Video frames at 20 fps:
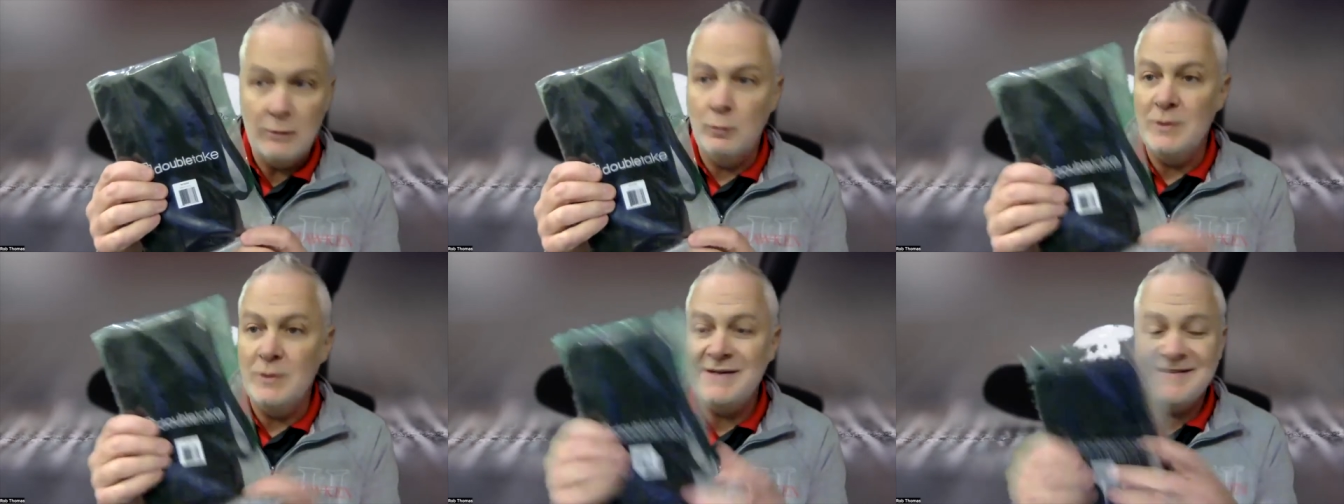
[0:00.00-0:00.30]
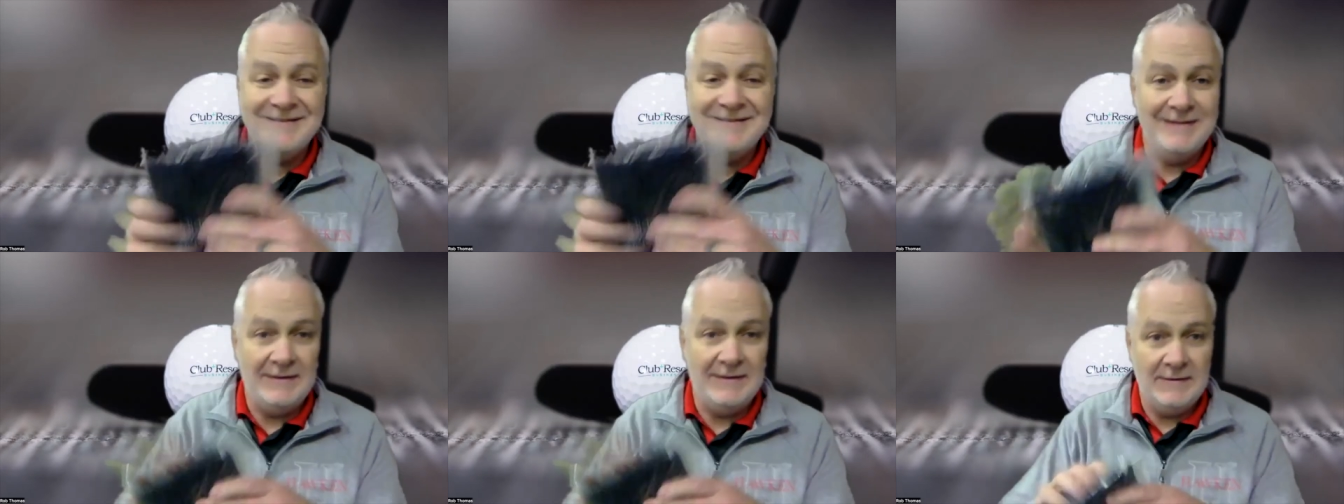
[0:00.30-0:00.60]

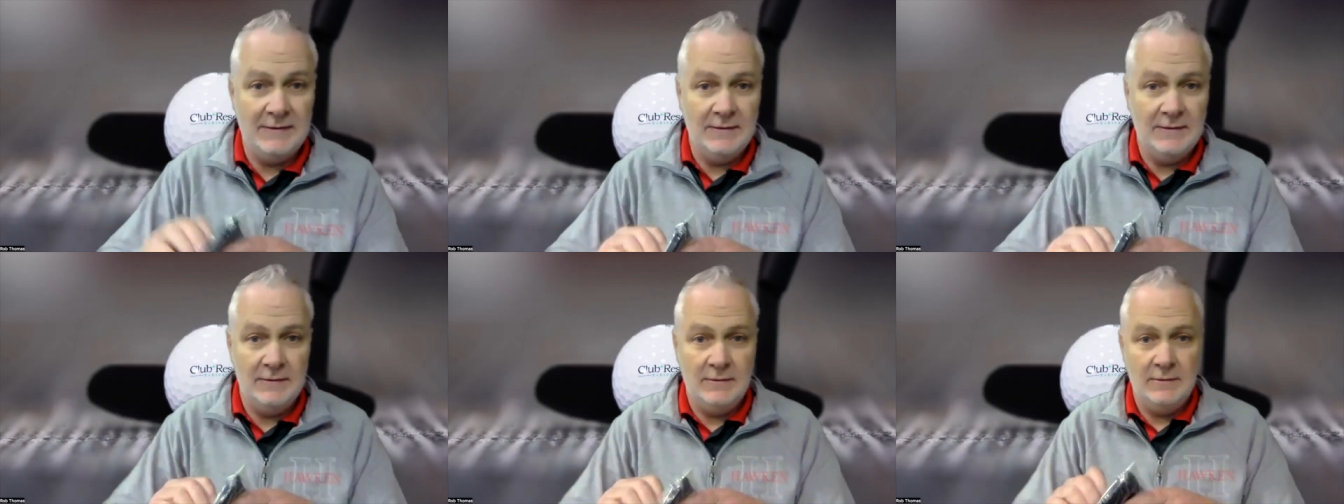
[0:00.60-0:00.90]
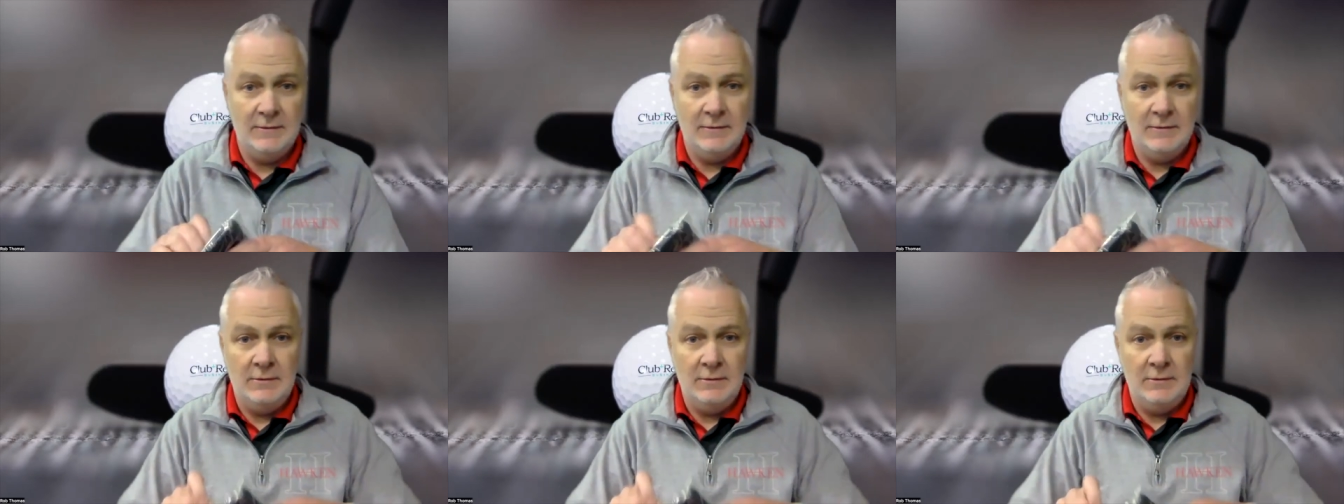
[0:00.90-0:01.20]
wristlet
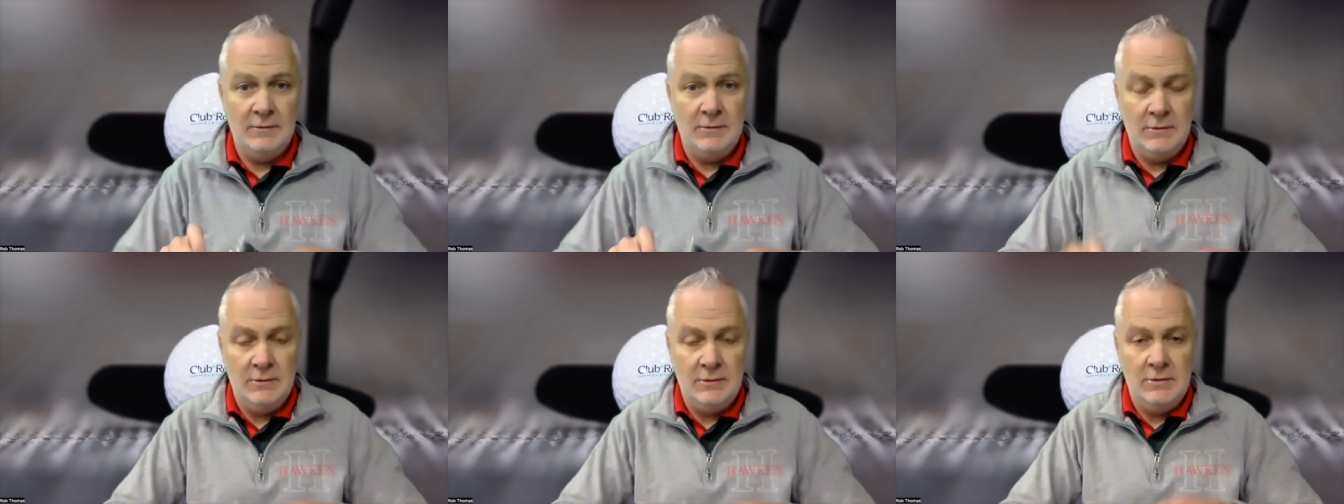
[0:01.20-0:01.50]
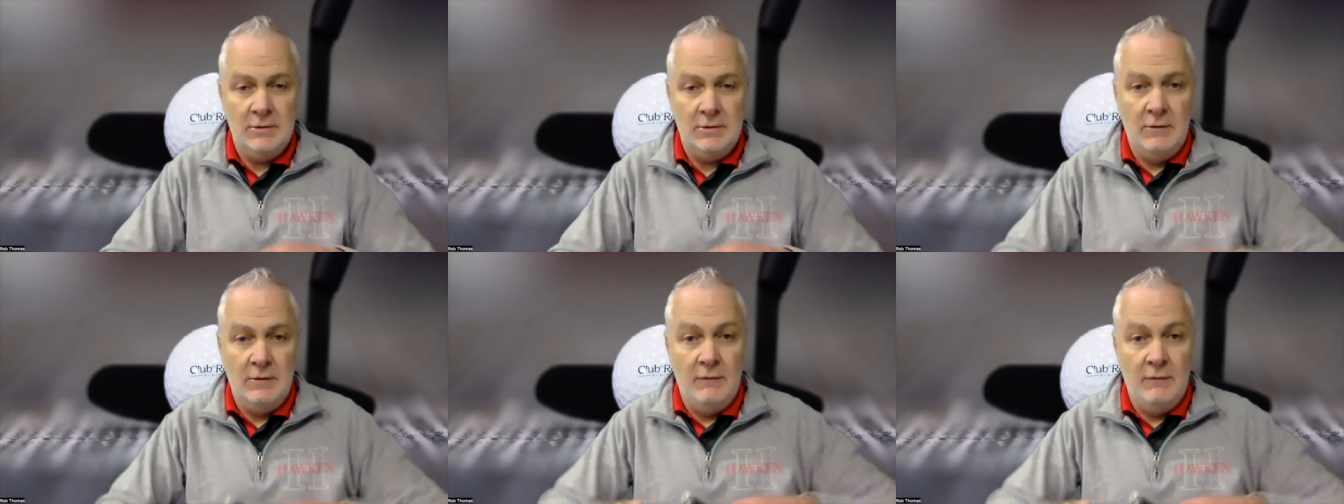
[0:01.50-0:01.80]

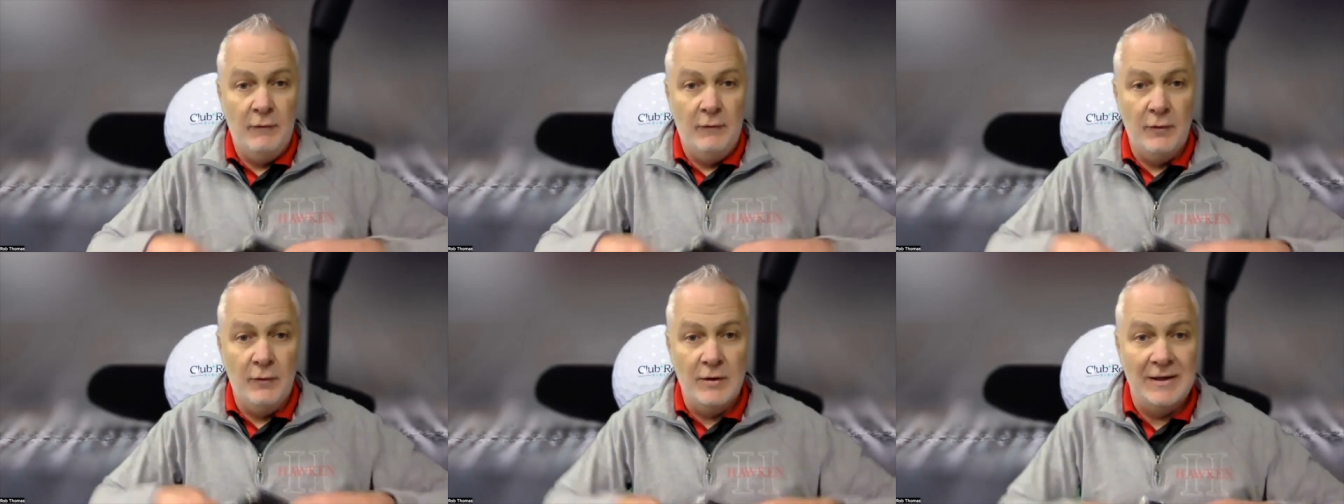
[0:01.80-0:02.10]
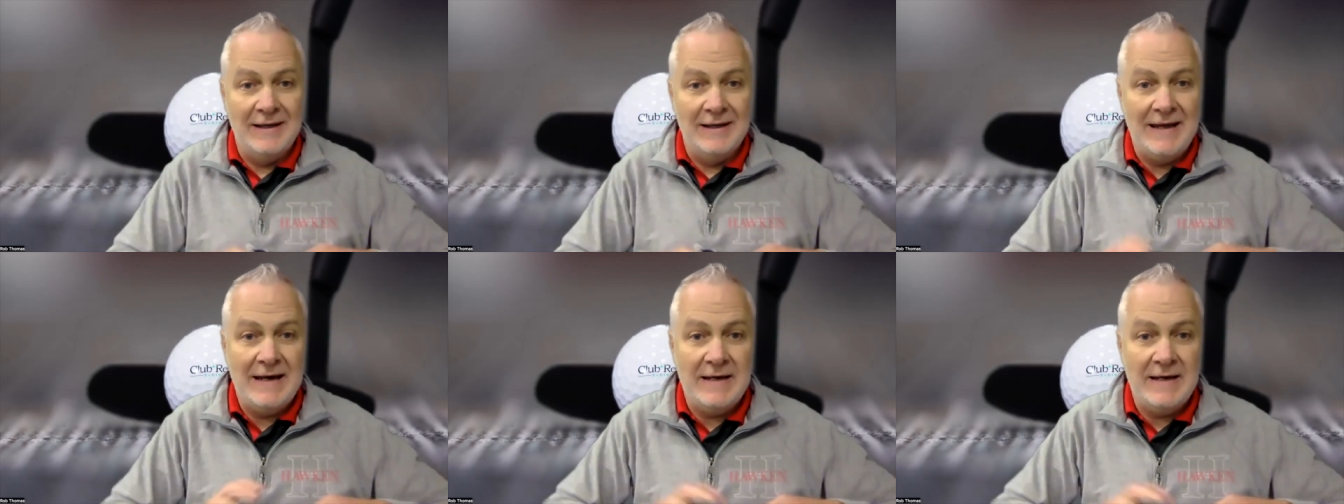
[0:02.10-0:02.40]
for the
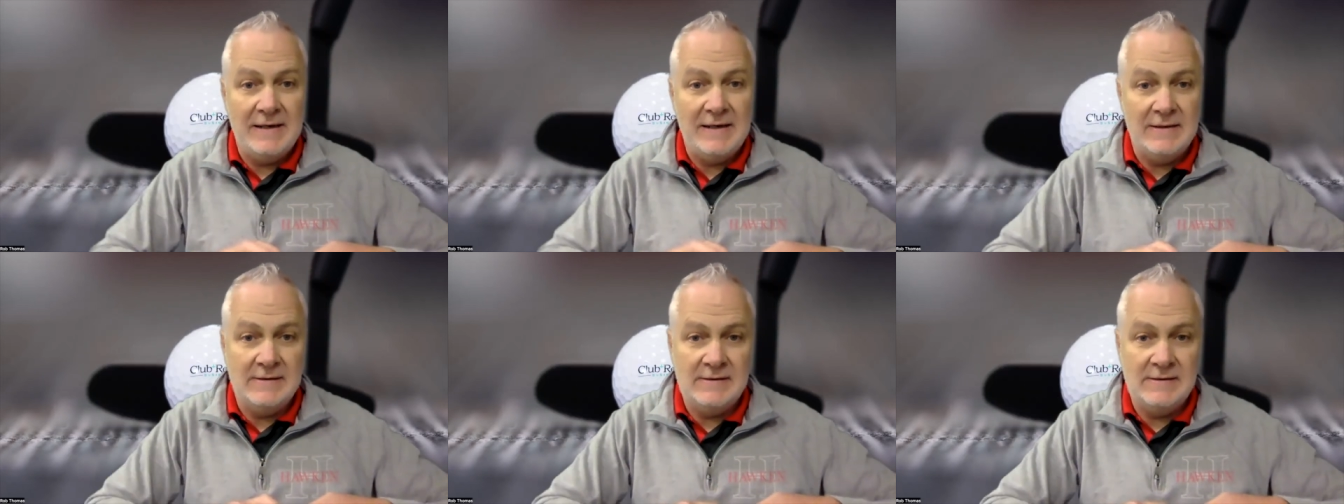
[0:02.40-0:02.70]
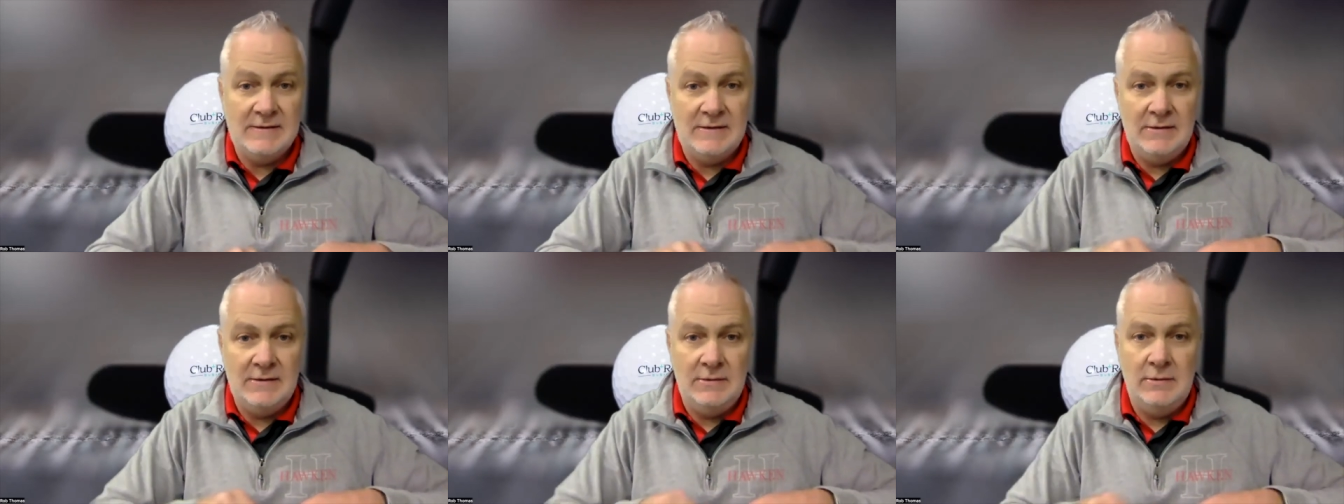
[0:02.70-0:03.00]

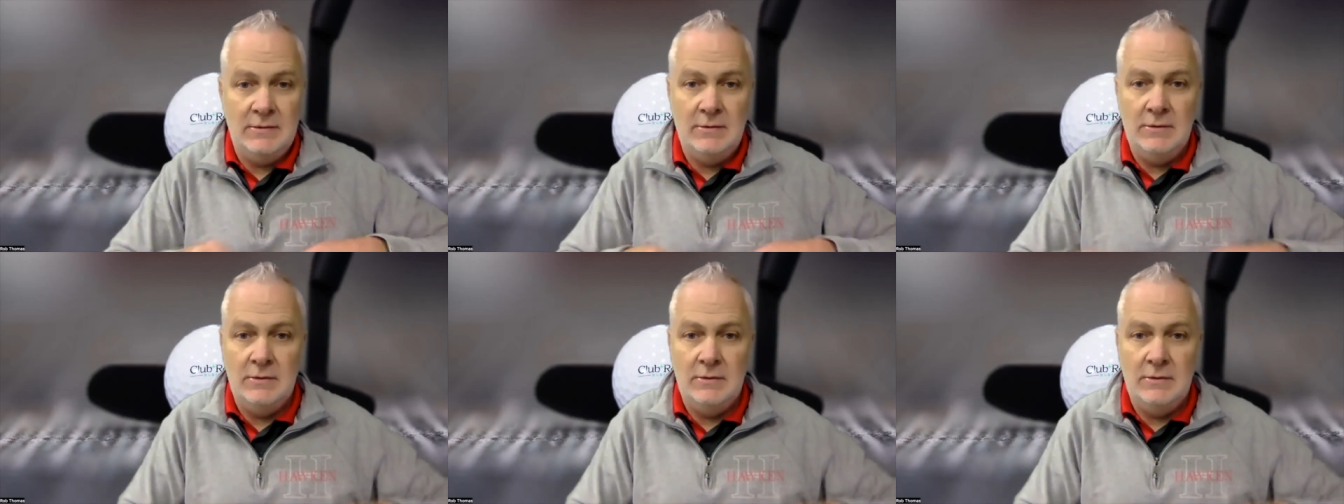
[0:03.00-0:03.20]
ladies.